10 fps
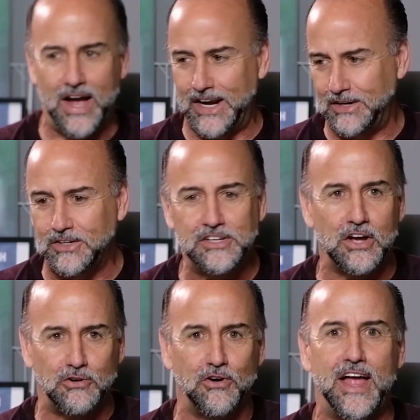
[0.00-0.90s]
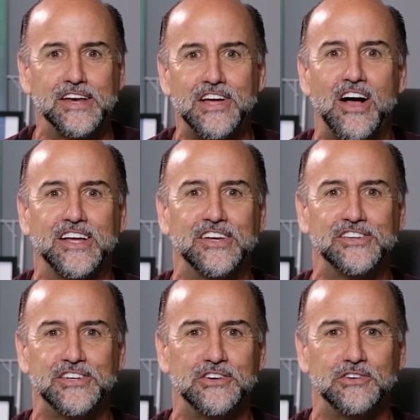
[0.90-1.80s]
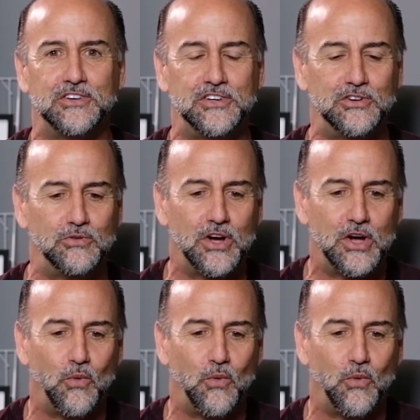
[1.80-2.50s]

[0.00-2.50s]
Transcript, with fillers: Why Doug Grant talking to you and you?